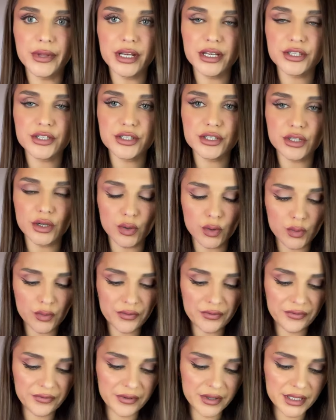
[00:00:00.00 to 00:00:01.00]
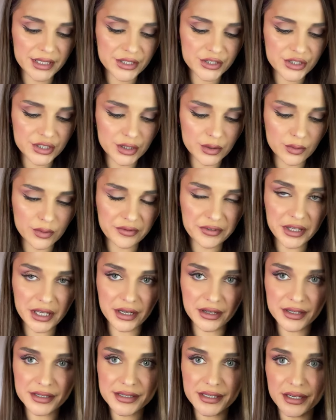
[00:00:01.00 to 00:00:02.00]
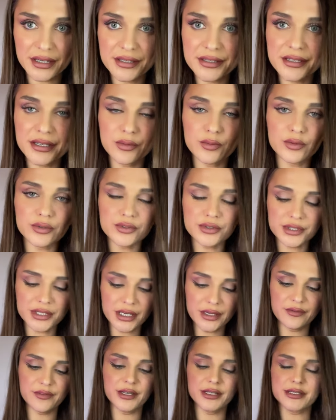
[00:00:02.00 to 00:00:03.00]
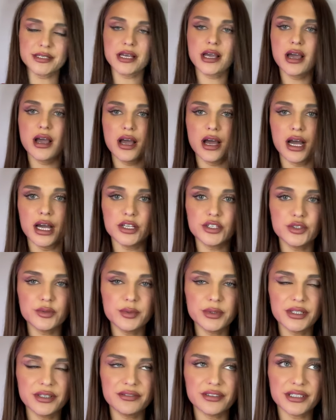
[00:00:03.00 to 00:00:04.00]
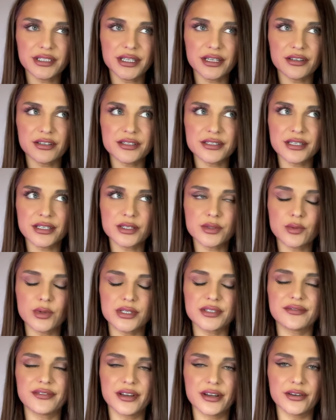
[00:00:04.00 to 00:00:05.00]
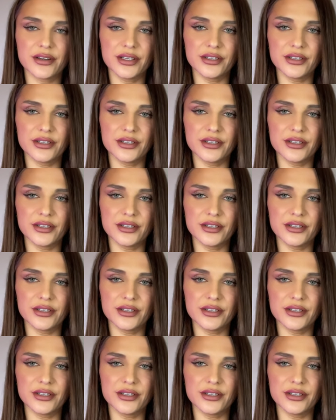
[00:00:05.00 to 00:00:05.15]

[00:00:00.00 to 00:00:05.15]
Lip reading: So finishing with Kerastase, I want to say that I do believe that Kerastase was very